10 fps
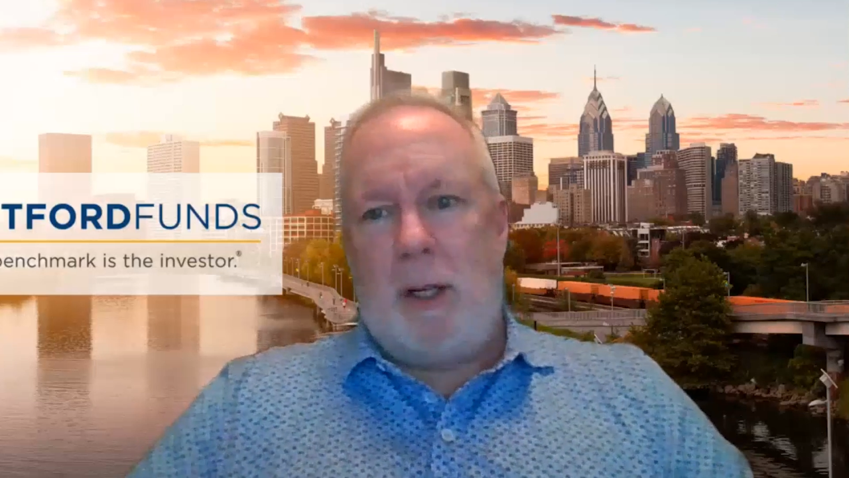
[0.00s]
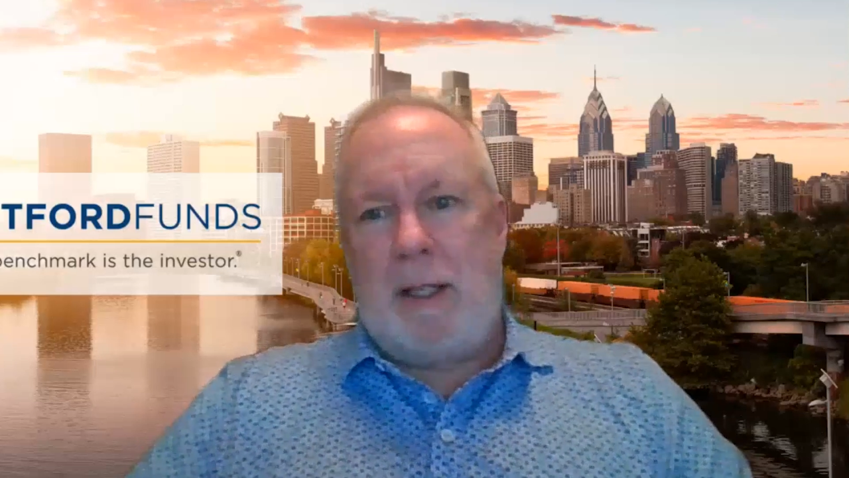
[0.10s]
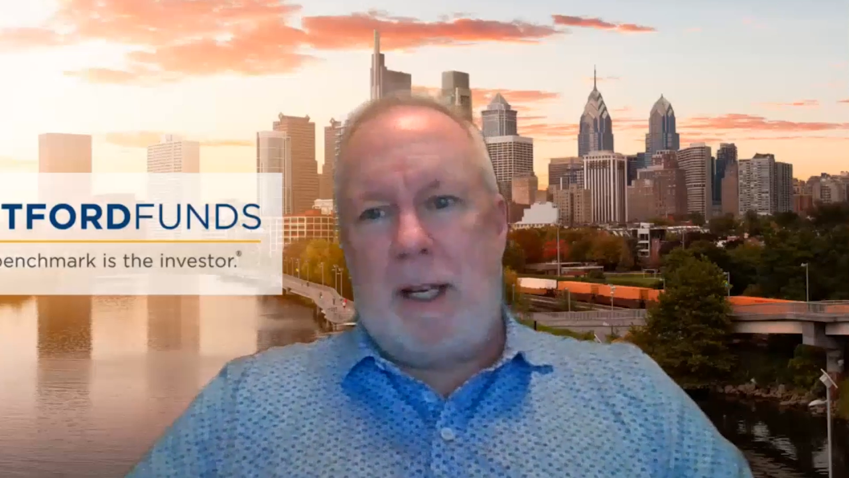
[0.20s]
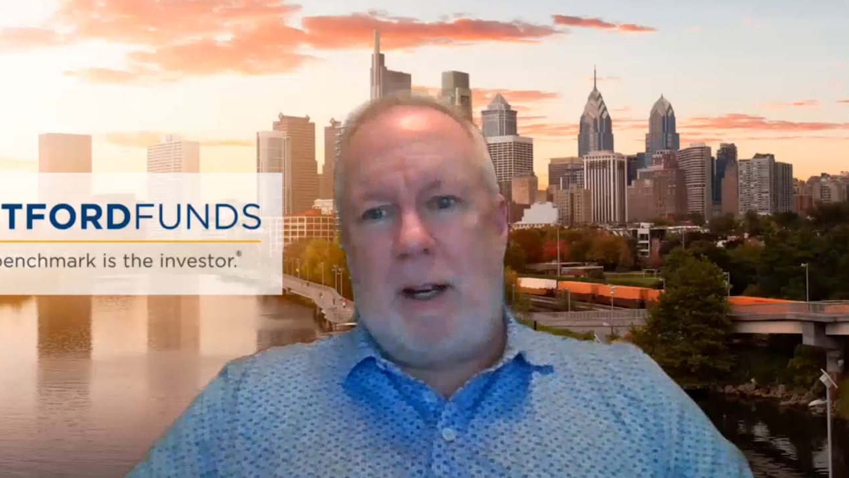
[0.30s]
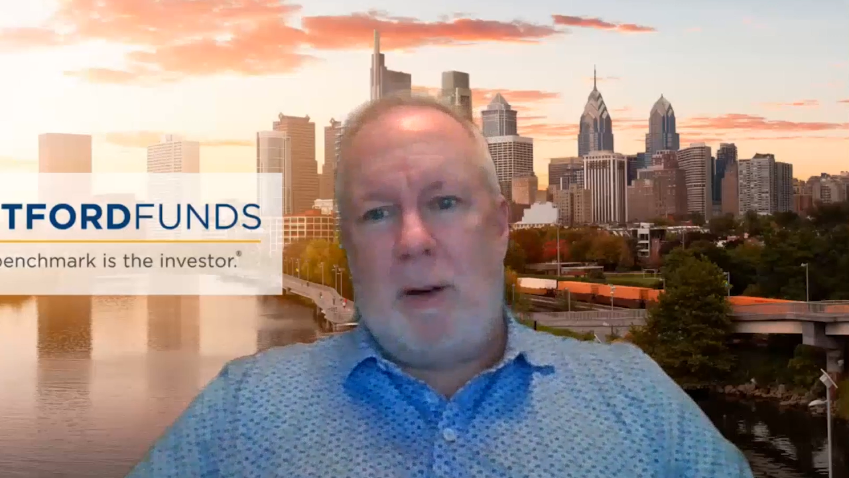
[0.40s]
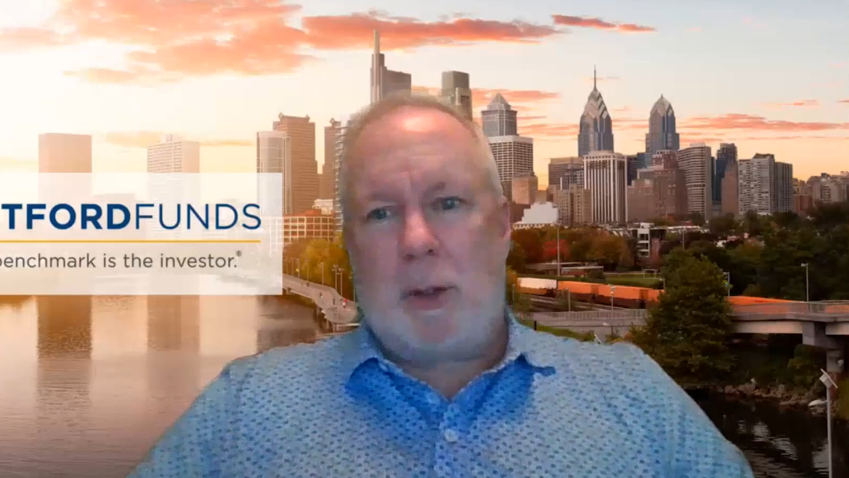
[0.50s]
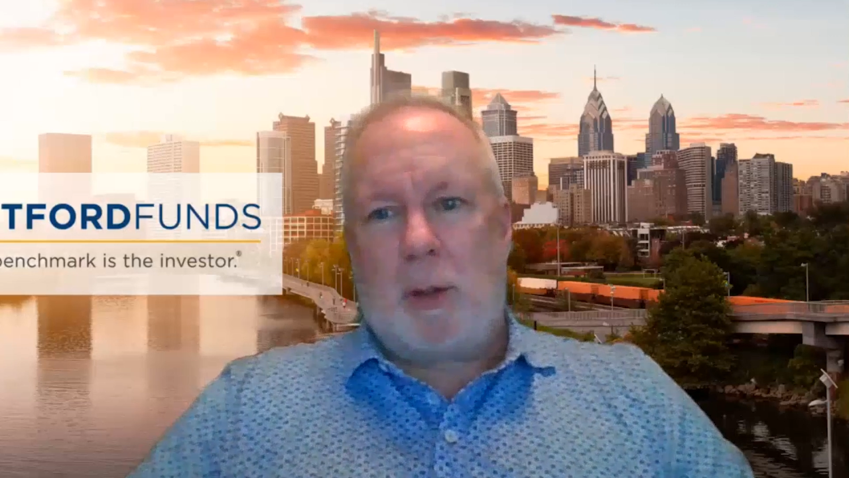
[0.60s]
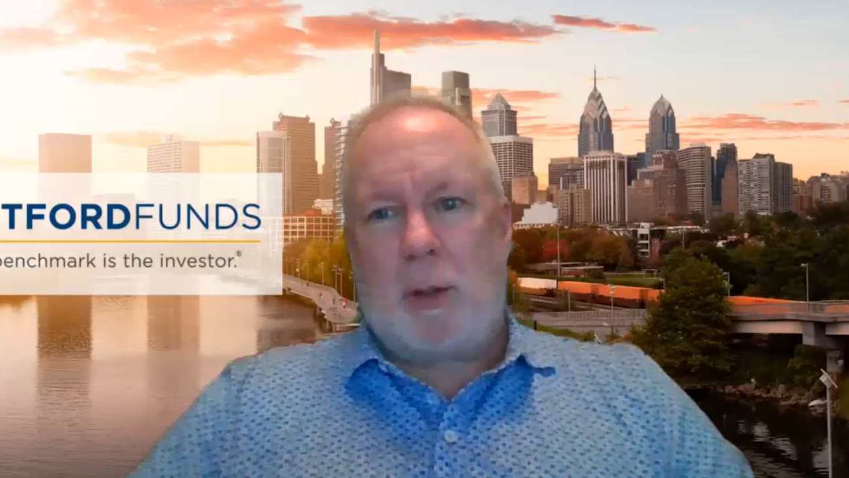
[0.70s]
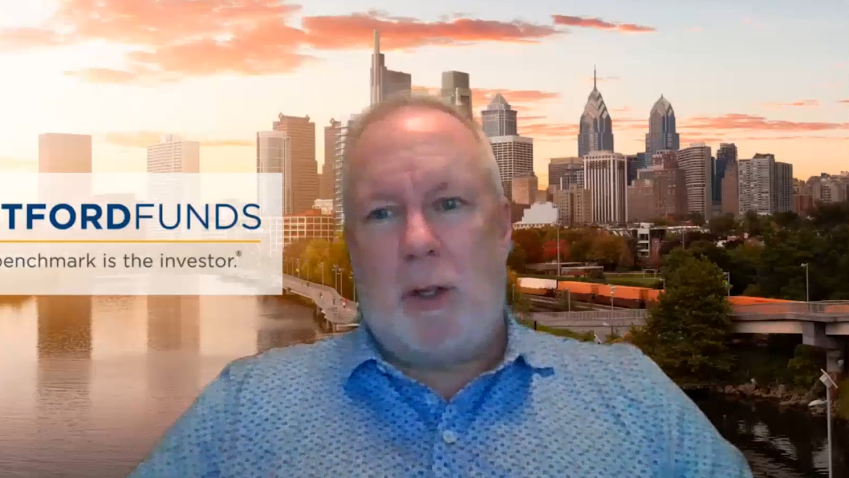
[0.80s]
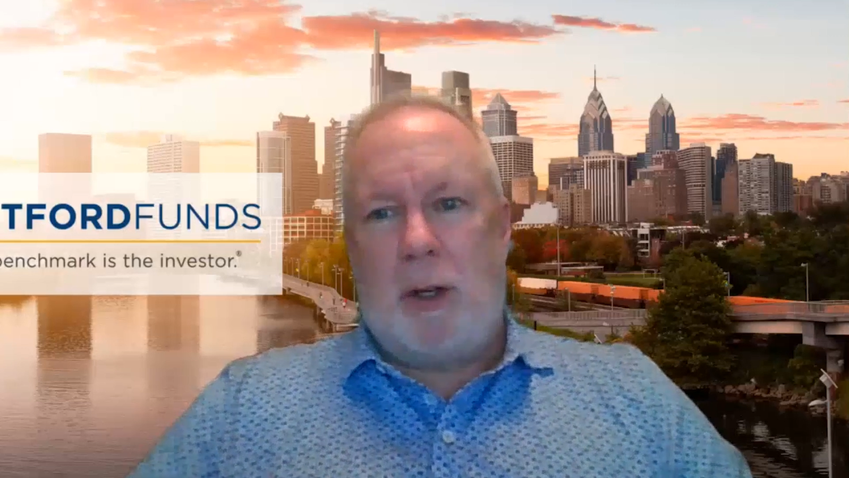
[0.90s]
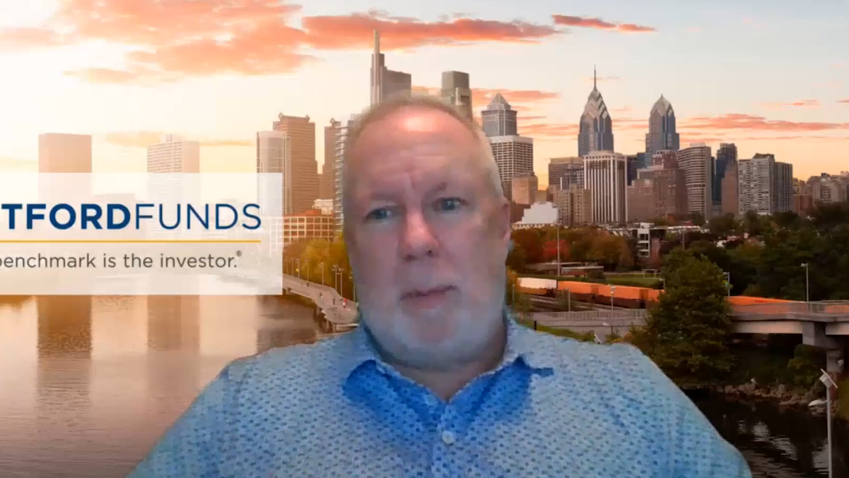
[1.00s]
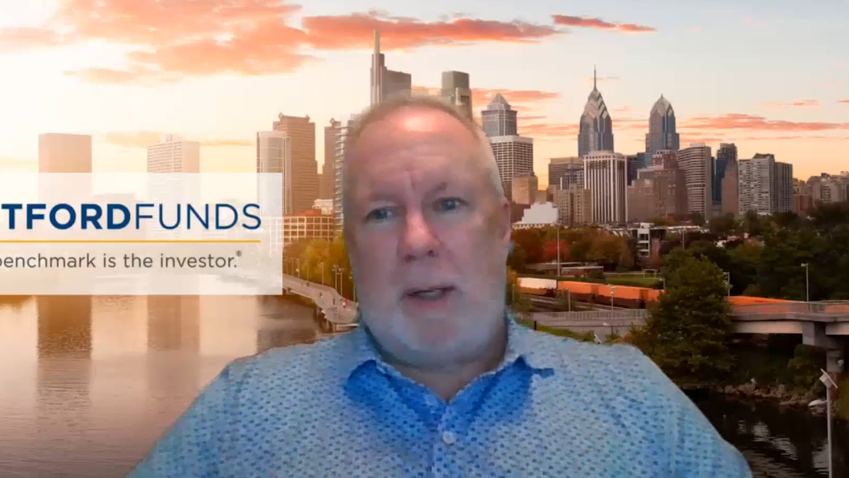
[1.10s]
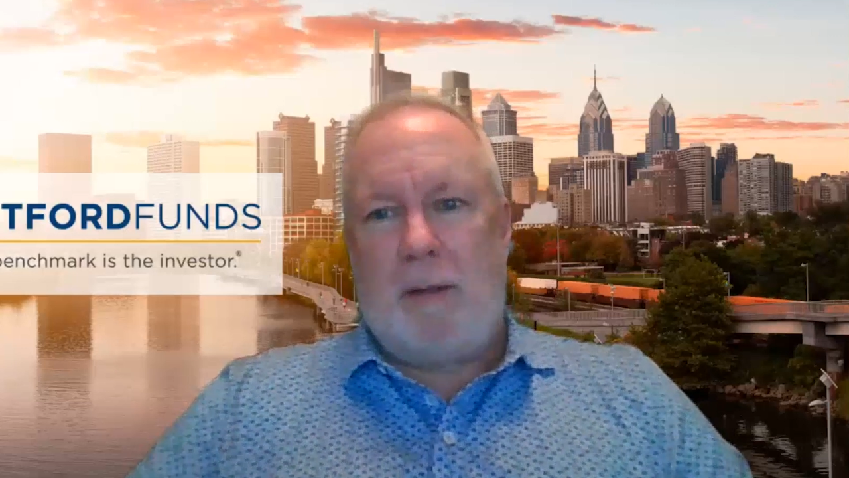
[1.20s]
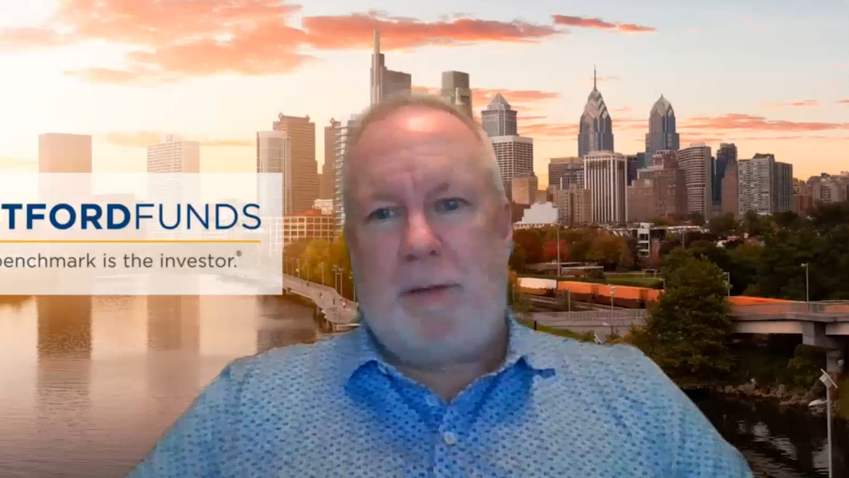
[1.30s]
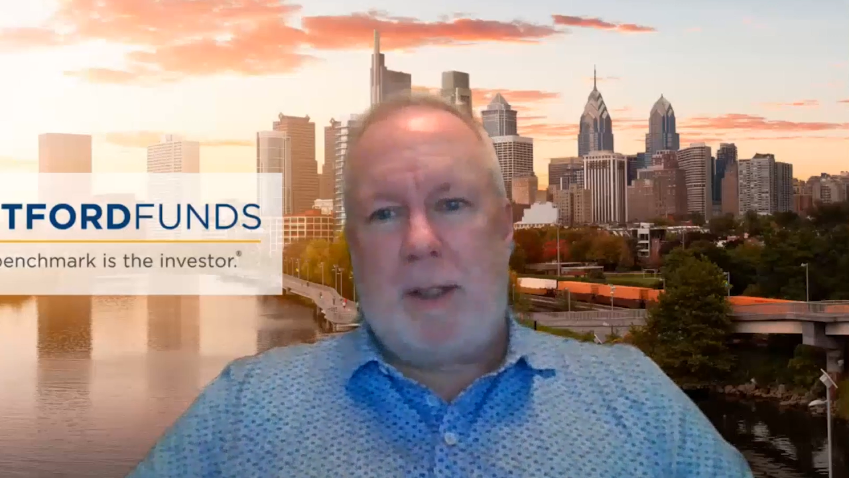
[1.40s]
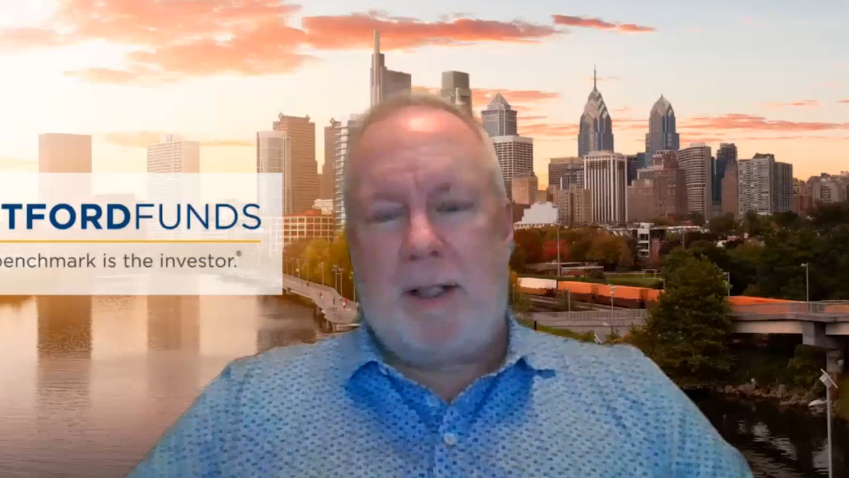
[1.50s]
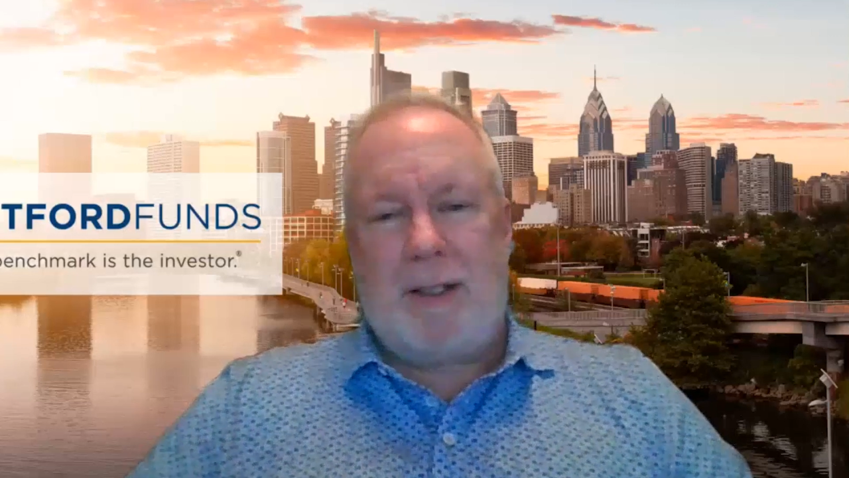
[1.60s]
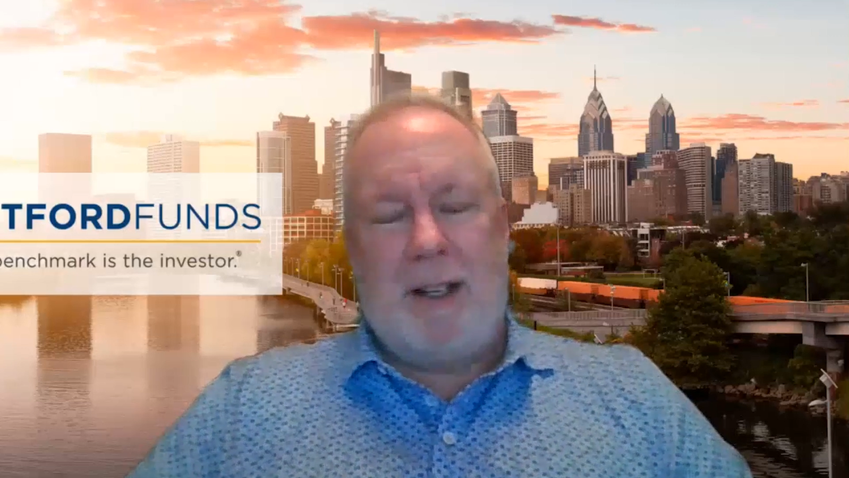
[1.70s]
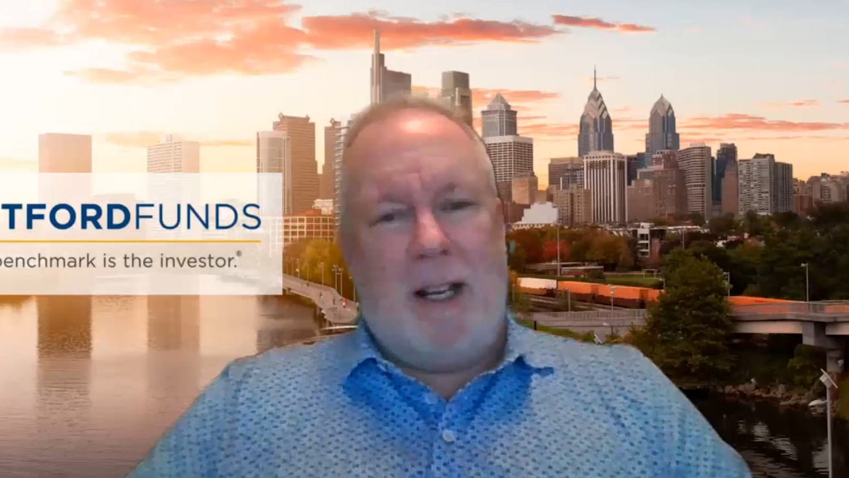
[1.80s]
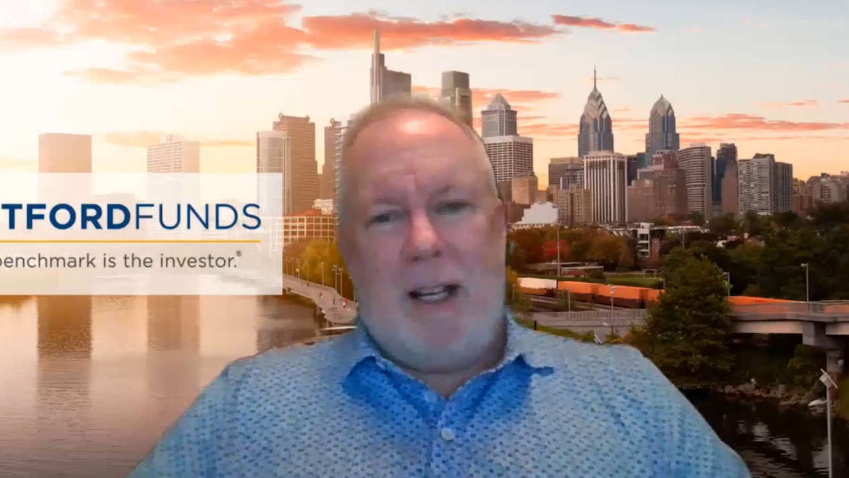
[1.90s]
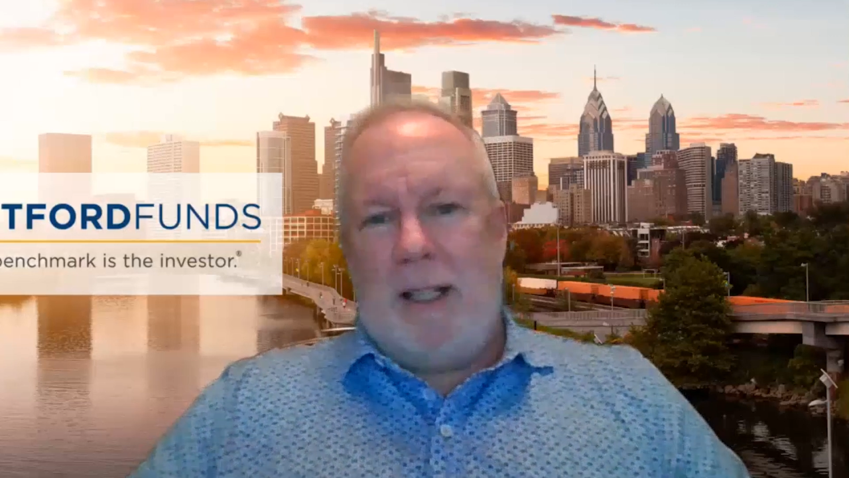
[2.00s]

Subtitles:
to take our Social Security benefit? Because